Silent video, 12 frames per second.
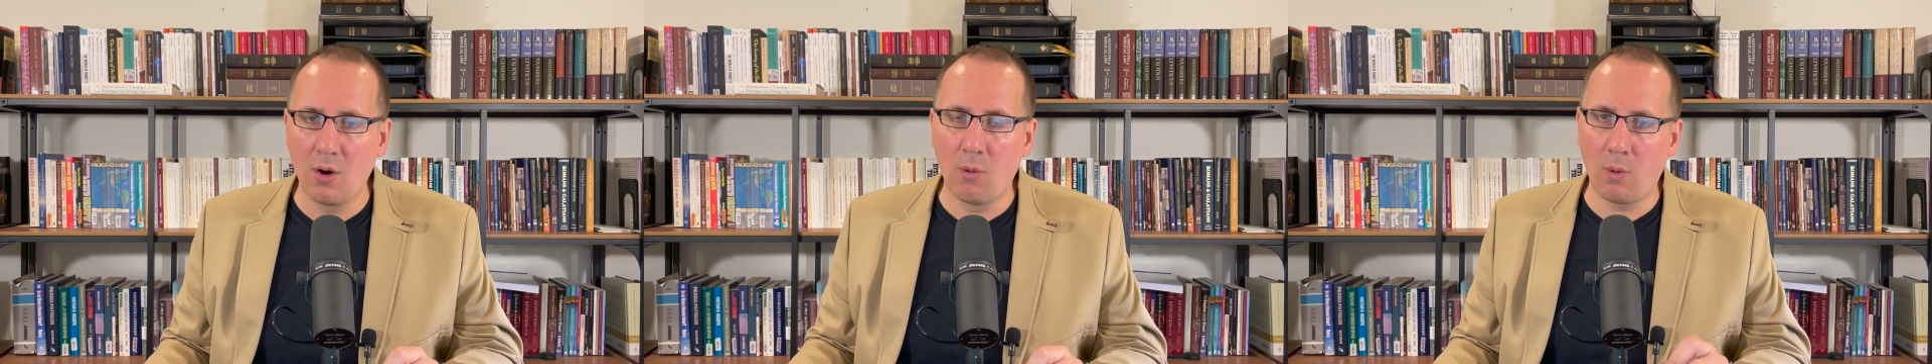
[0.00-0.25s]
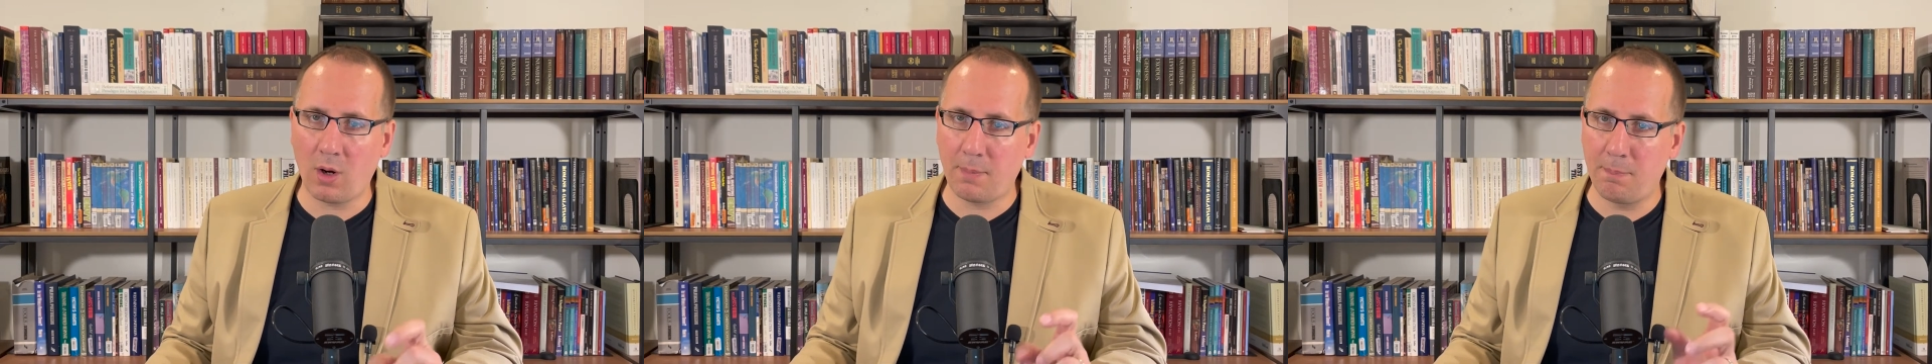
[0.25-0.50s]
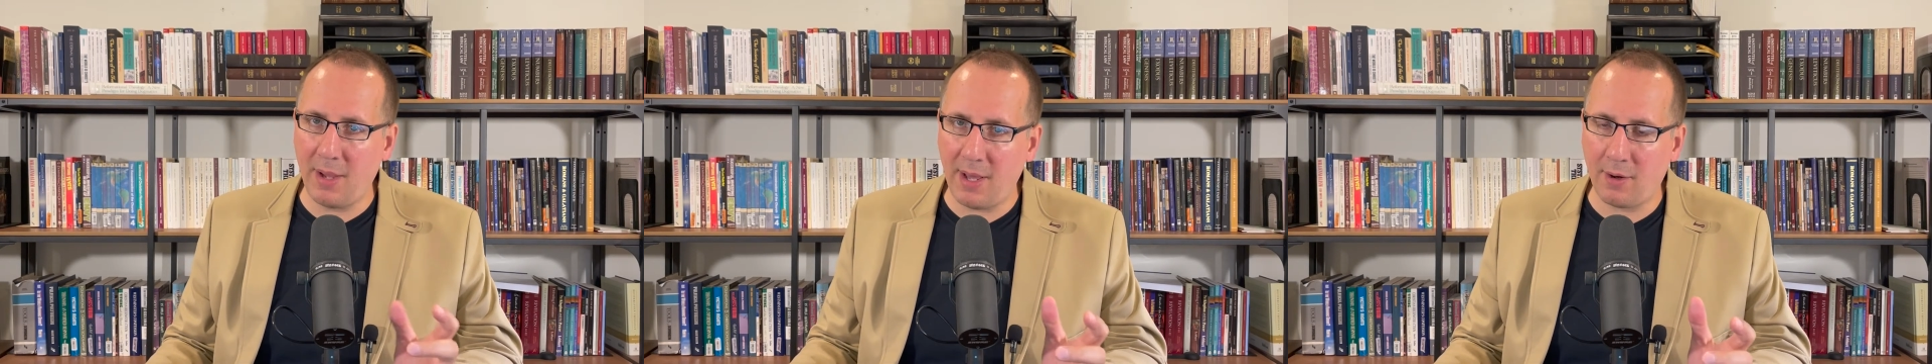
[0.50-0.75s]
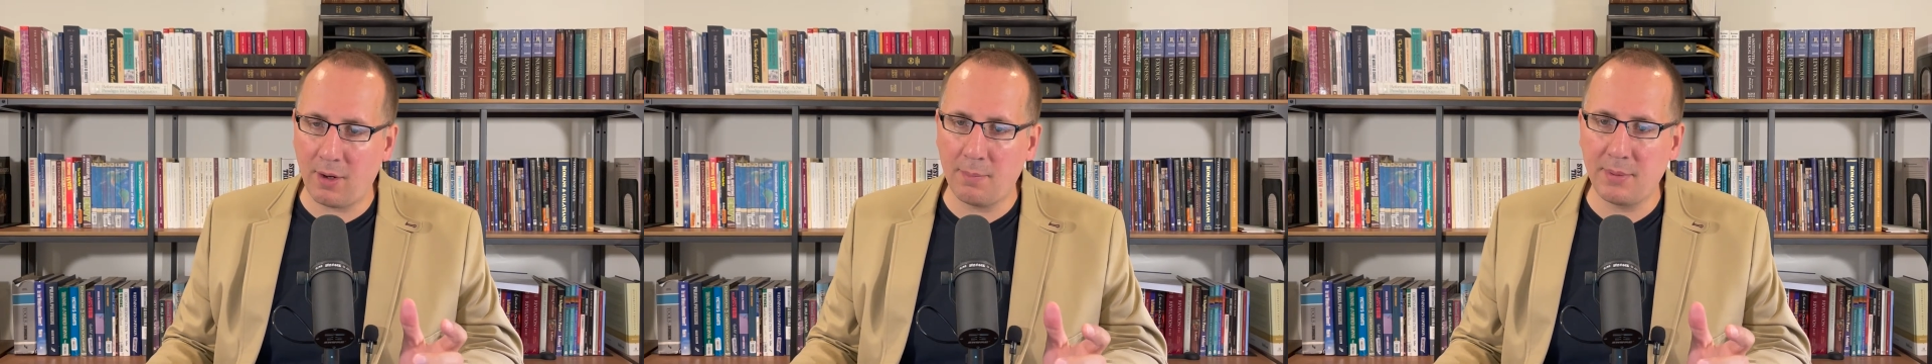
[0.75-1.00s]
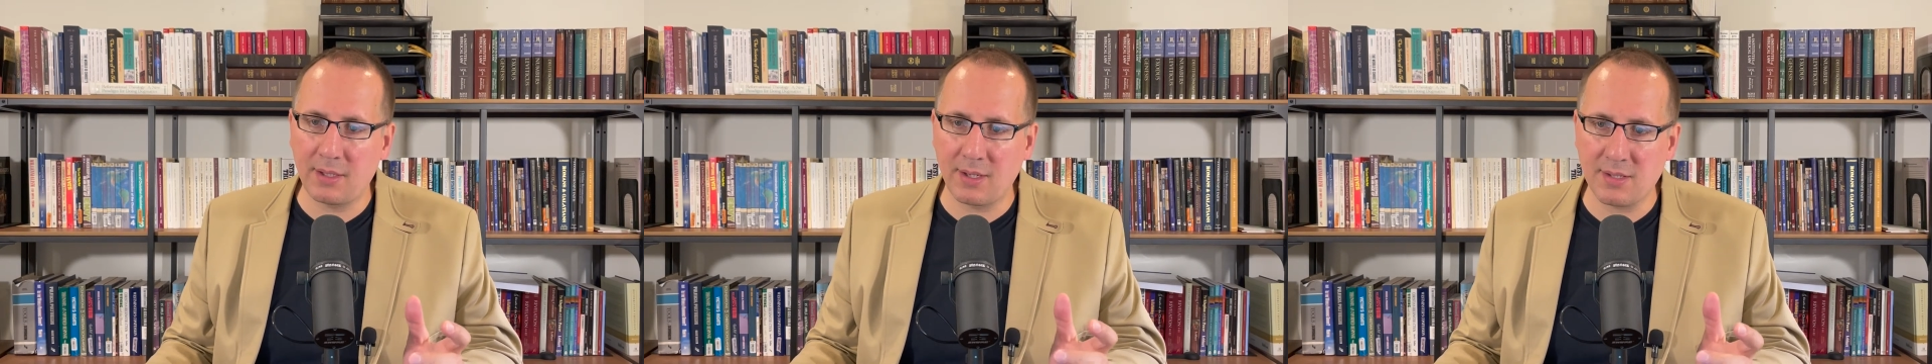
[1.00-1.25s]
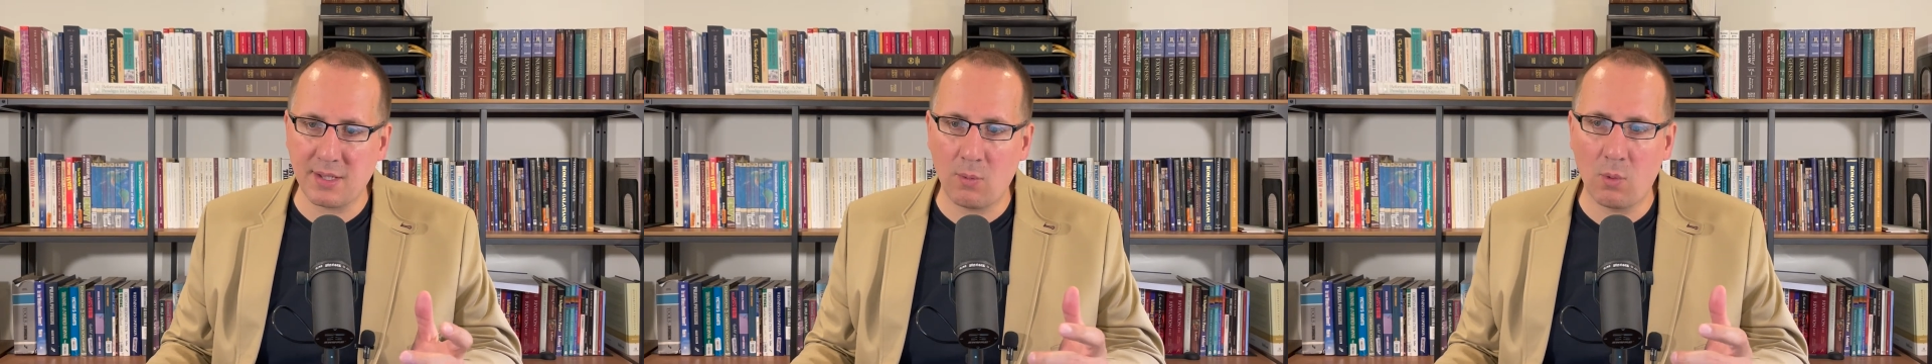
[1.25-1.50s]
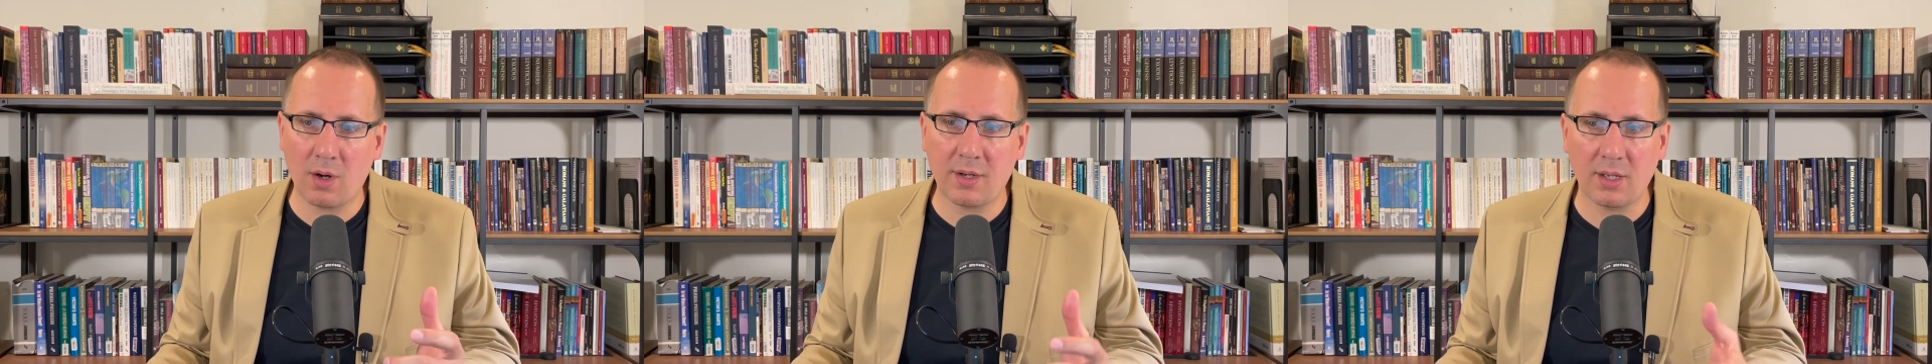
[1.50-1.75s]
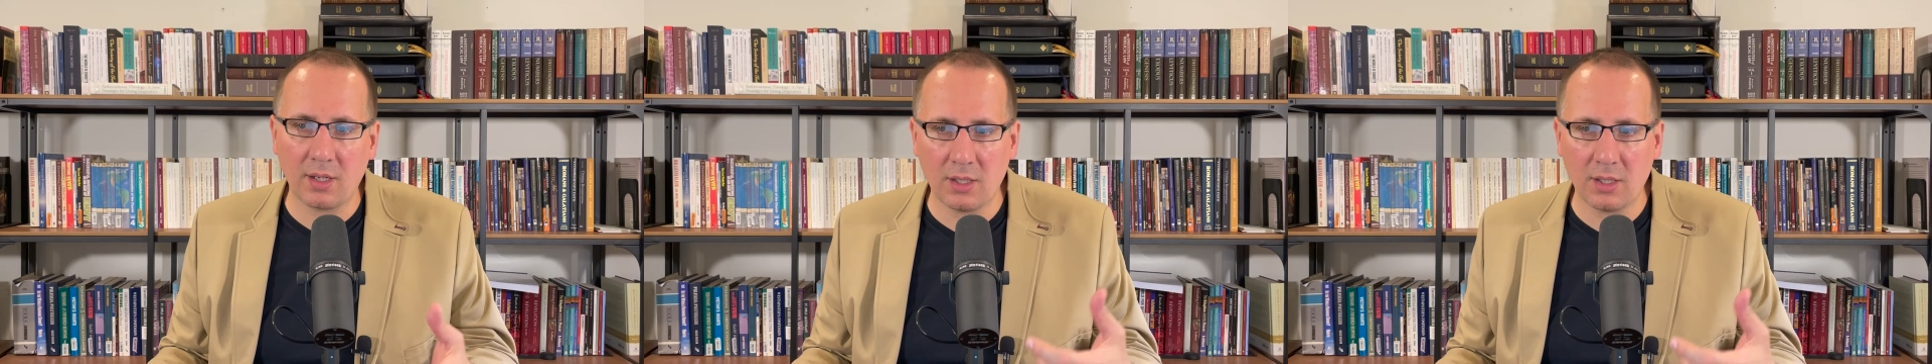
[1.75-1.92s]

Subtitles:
work better because they work in